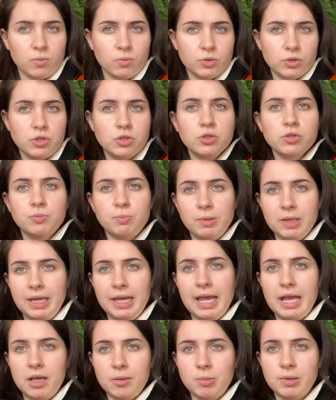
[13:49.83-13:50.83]
we should
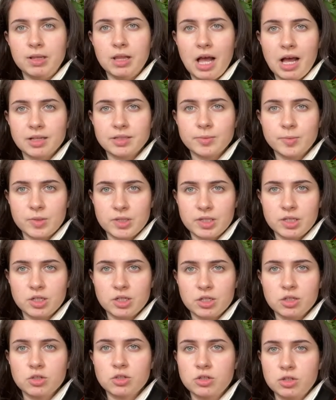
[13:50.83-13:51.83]
be able as
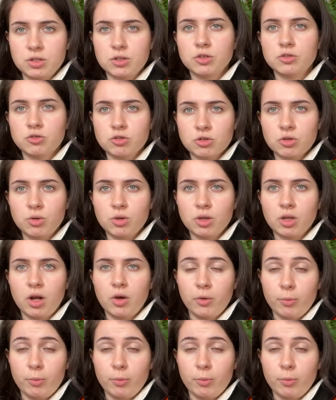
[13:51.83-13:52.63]
musicians to control our